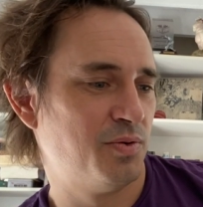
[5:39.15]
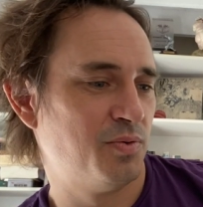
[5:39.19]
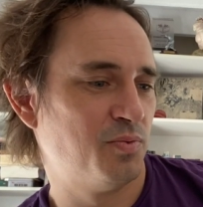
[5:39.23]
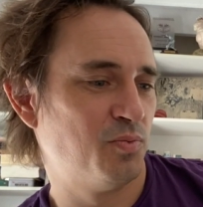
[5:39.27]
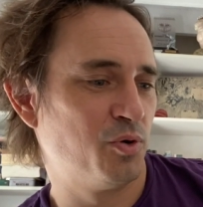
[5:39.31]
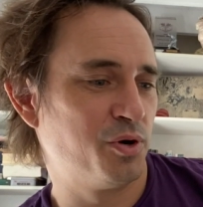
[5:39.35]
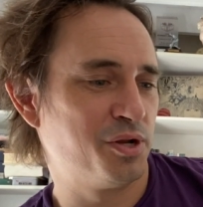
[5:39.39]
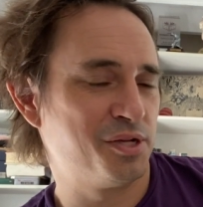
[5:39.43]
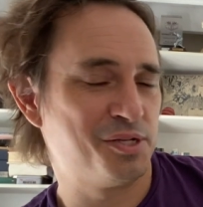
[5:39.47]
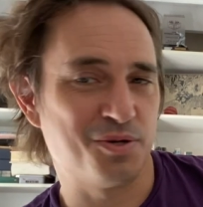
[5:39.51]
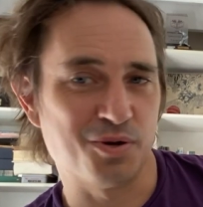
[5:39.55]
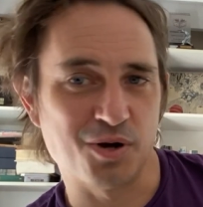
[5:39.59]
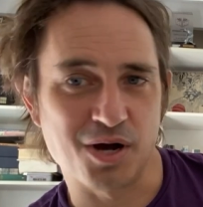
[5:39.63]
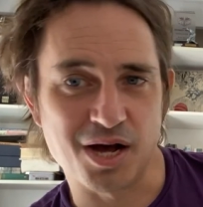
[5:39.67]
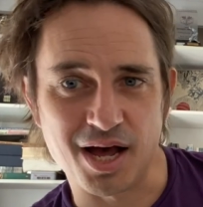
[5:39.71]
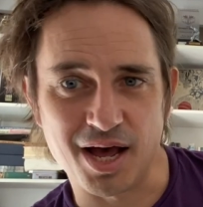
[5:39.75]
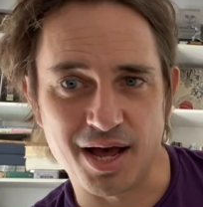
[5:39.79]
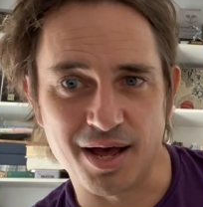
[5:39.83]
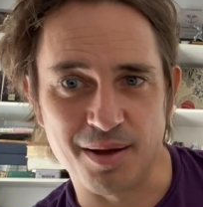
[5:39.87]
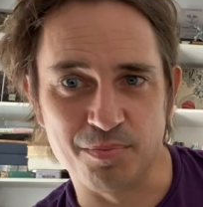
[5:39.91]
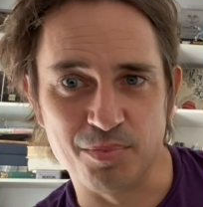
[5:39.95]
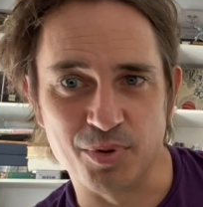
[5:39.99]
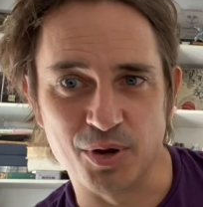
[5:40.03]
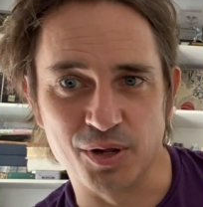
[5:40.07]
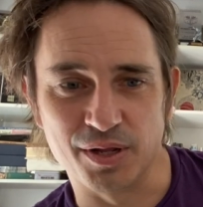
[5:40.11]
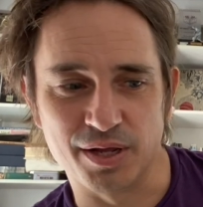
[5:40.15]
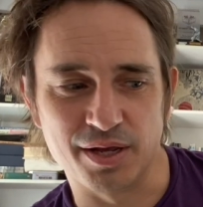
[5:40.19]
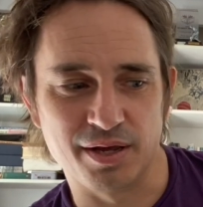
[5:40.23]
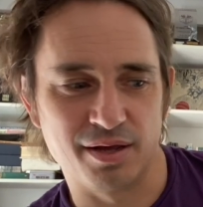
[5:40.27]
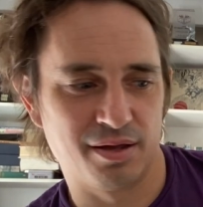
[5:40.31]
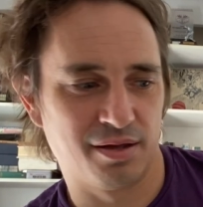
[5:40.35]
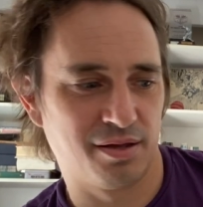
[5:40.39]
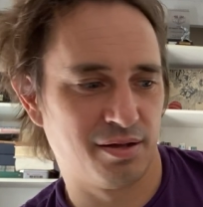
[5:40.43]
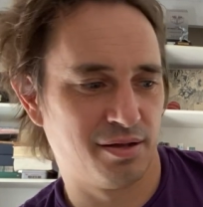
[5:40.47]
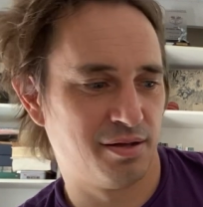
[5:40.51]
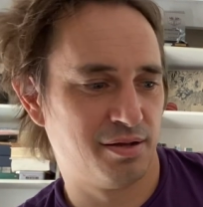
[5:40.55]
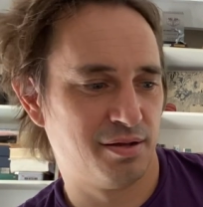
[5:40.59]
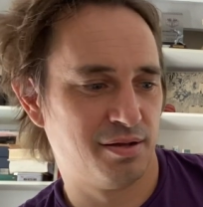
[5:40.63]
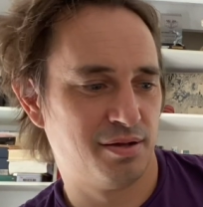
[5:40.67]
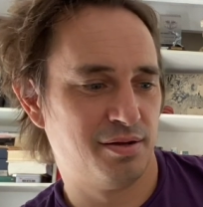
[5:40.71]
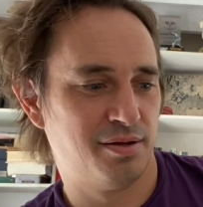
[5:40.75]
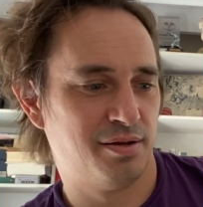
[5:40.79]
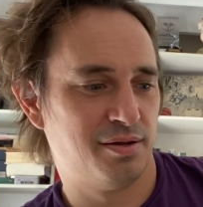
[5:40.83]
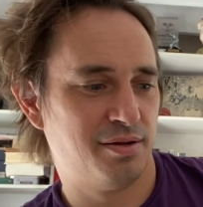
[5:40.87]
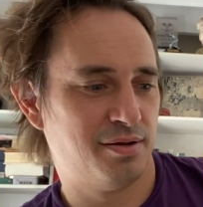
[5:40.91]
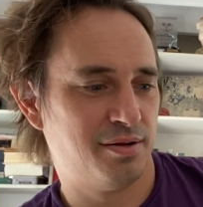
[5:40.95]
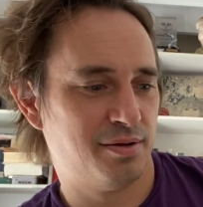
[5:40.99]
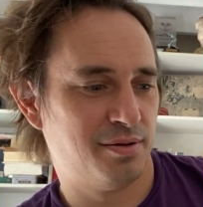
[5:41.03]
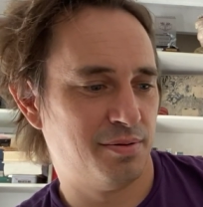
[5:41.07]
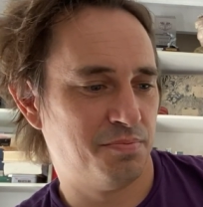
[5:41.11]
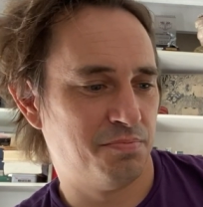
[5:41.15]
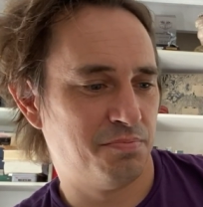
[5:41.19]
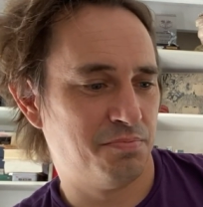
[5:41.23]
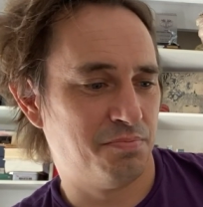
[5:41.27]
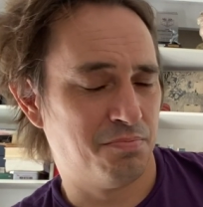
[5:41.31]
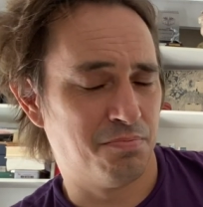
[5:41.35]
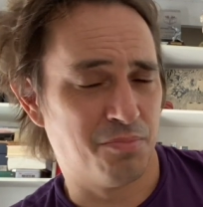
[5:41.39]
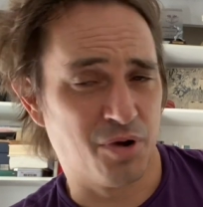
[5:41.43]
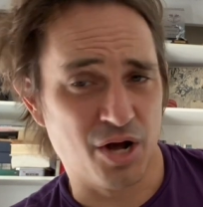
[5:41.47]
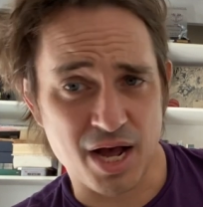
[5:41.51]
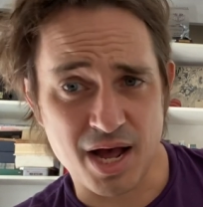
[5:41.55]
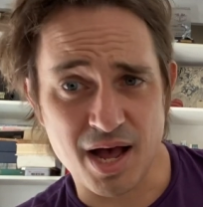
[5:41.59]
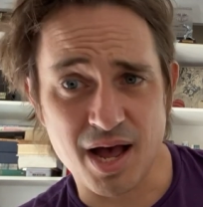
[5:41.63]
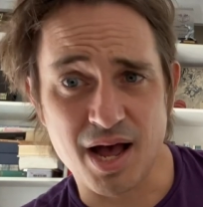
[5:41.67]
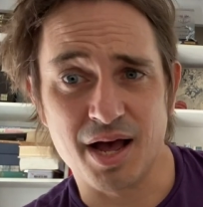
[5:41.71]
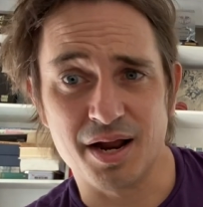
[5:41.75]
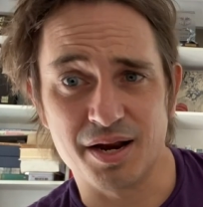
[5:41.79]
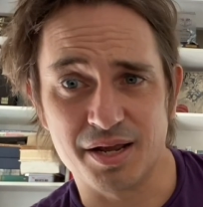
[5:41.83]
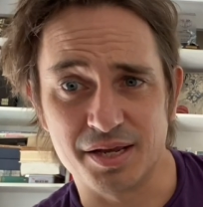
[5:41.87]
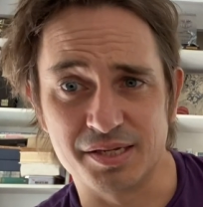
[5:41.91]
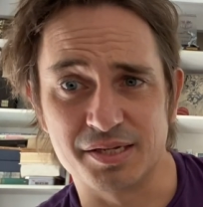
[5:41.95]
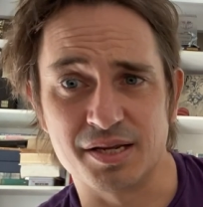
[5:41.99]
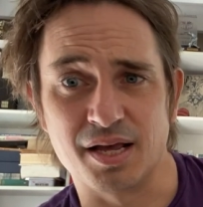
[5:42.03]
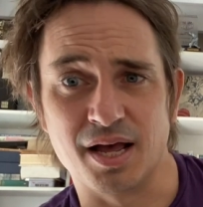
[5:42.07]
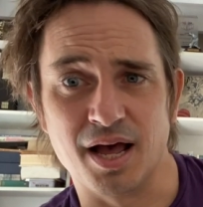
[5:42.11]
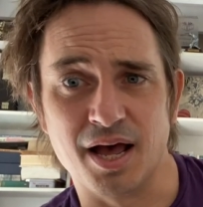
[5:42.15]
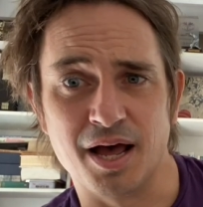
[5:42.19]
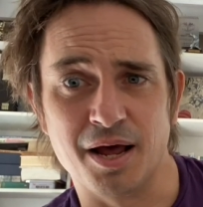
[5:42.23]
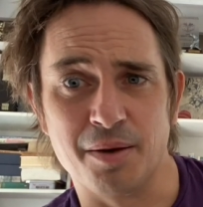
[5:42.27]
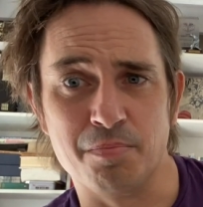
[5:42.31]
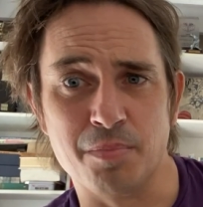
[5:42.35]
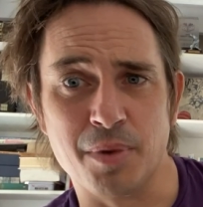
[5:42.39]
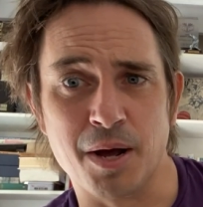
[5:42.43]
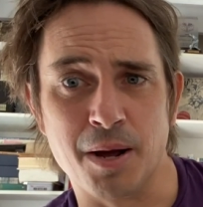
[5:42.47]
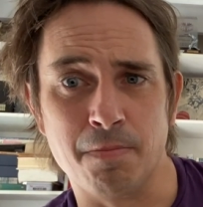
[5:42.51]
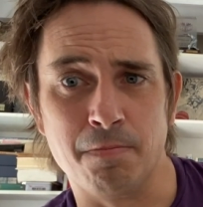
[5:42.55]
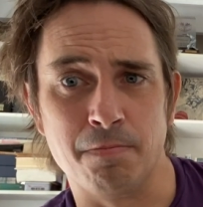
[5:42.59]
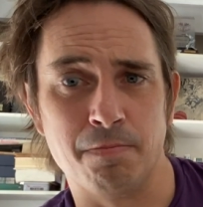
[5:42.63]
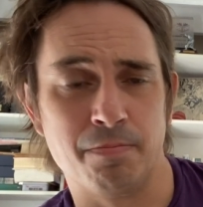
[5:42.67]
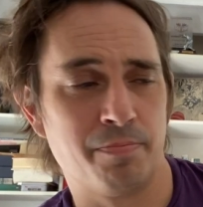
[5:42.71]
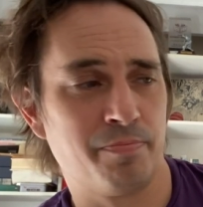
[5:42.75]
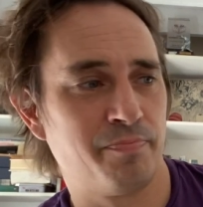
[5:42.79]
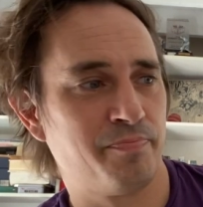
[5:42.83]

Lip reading: What is your heart, Molly? My heart is hard, Mum.